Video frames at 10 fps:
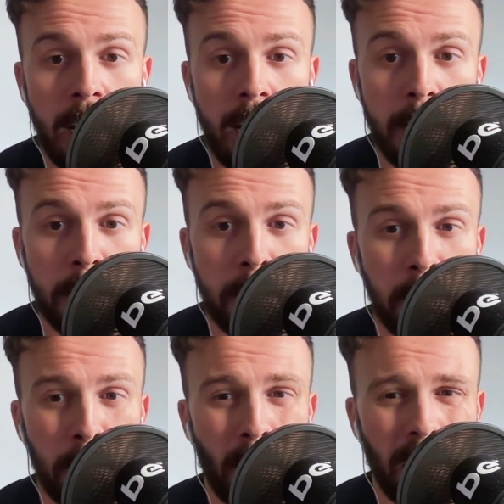
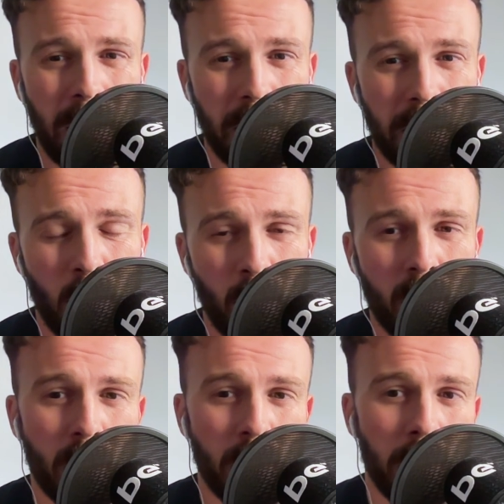But they've
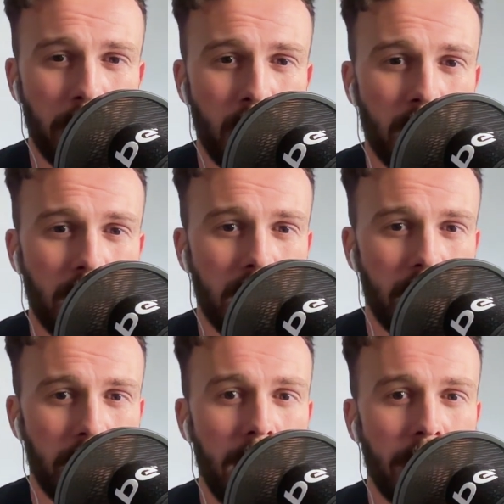also afforded a
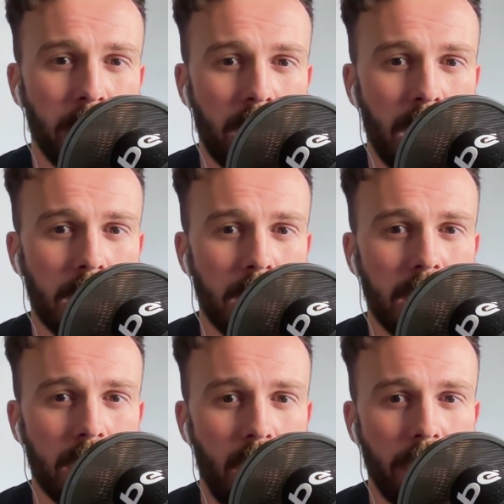fair few chances
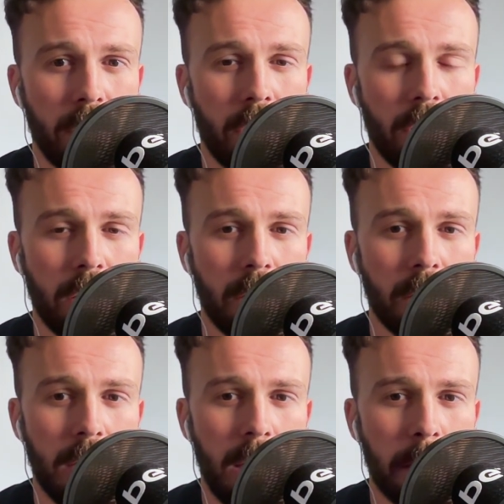to either side in
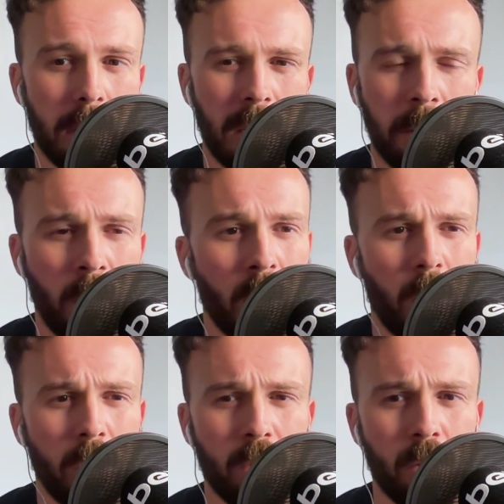those games. And I'm not
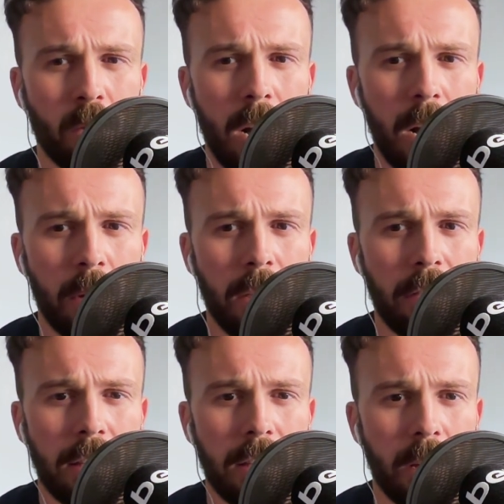quite sure how they've
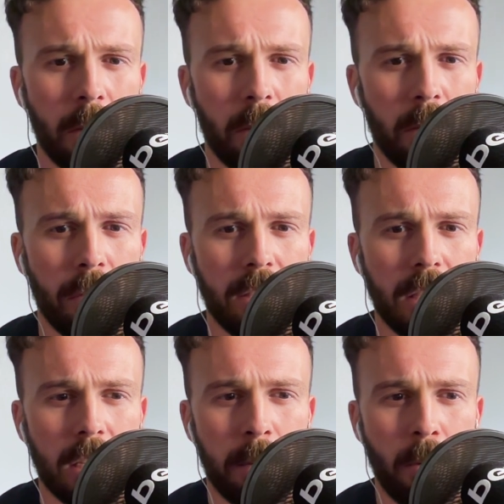ended up with
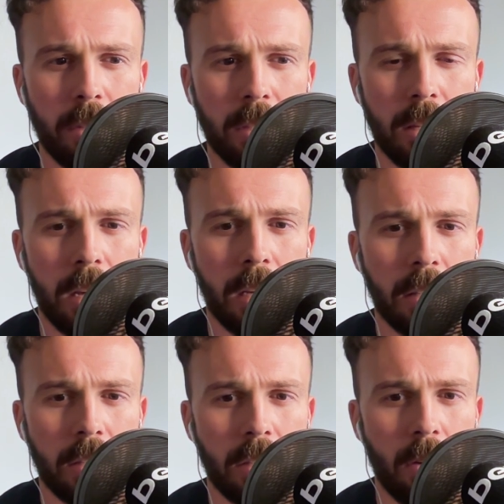6 points there.
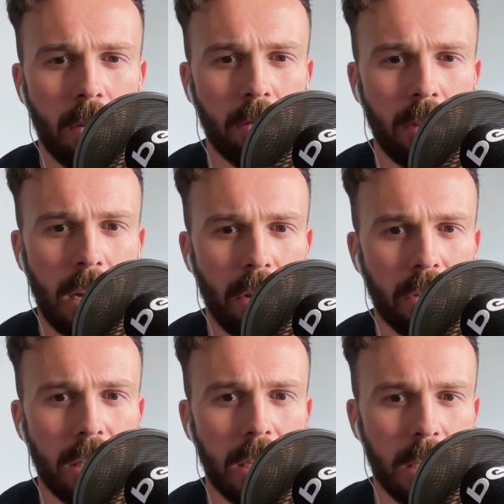So they
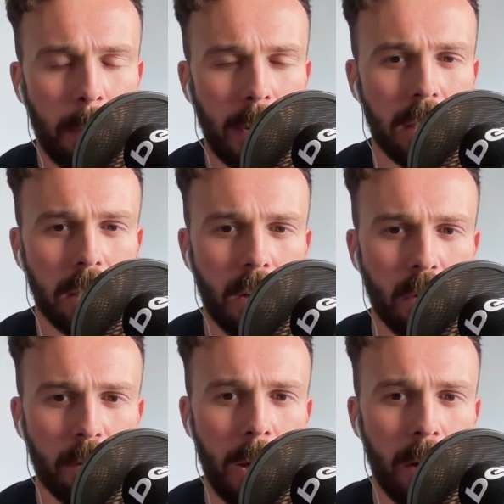lost the expected
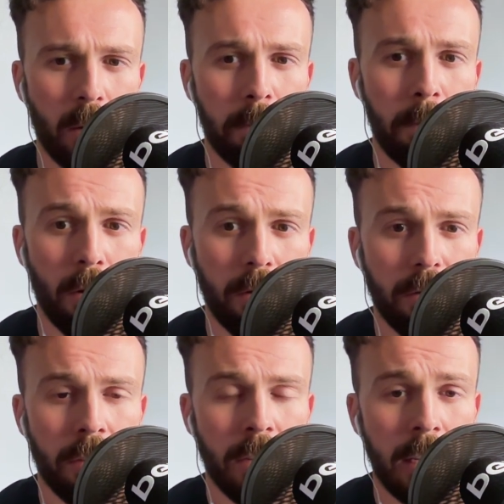goals battle in
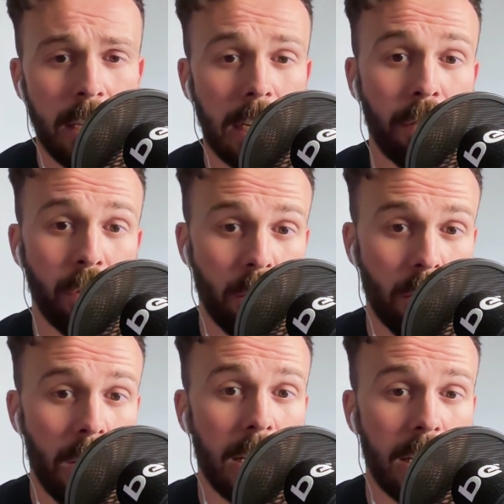both. And if you do
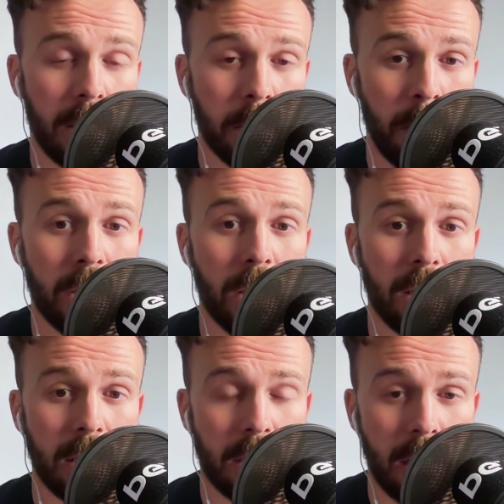that against
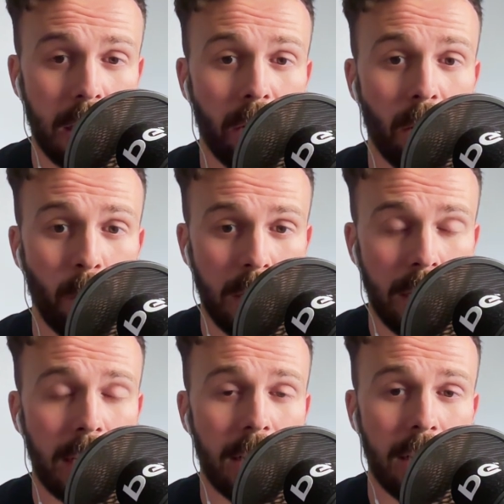Manchester City on the
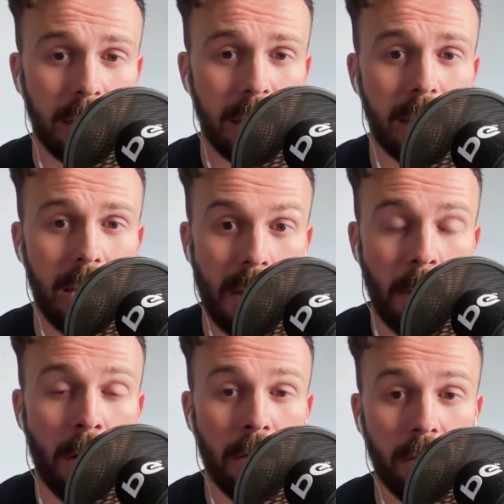weekend, it's game
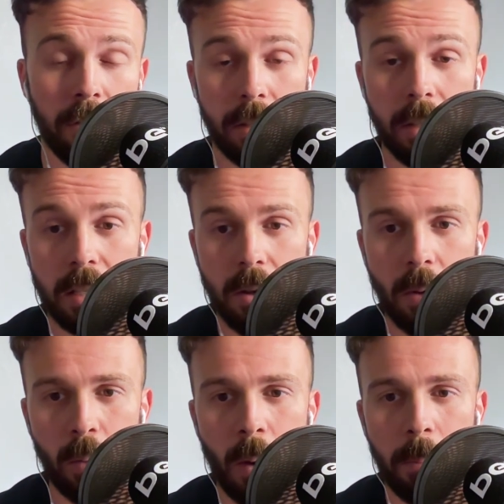over. And there's
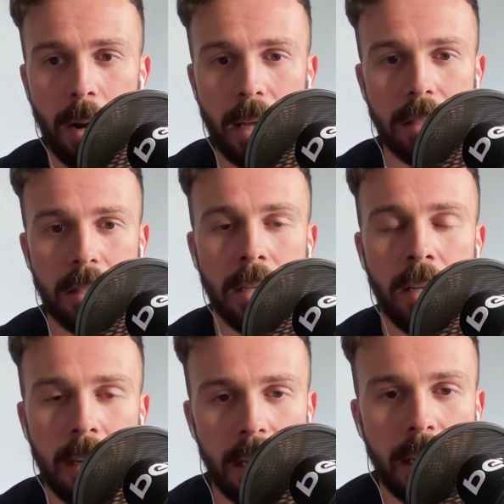only one place
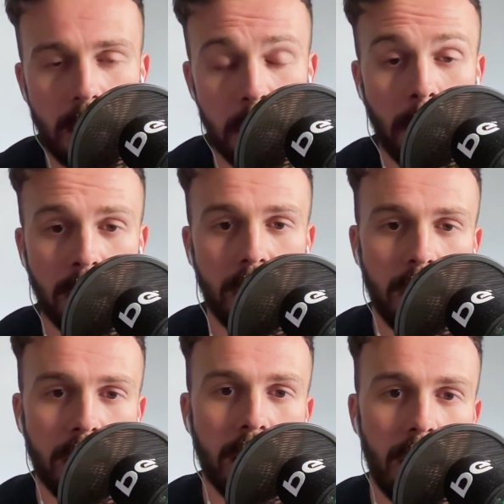in
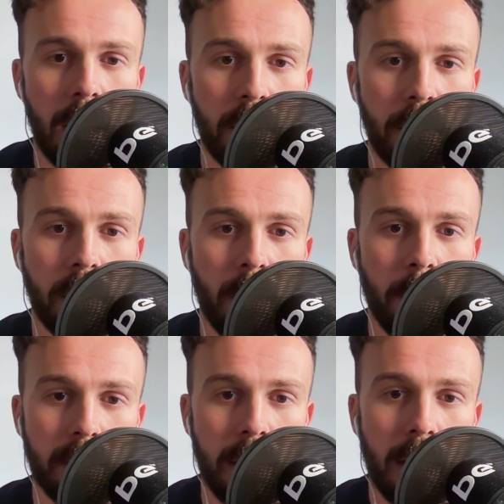Manchester that FA Cup
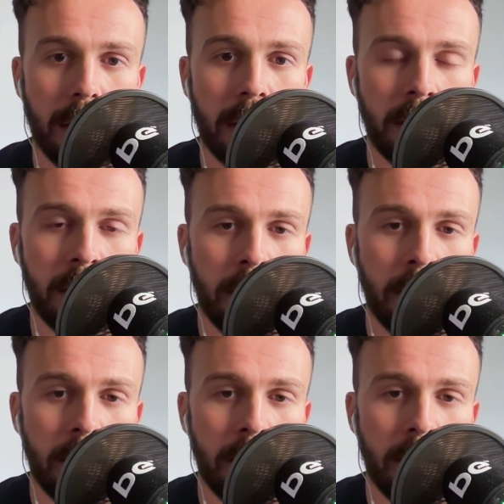is heading.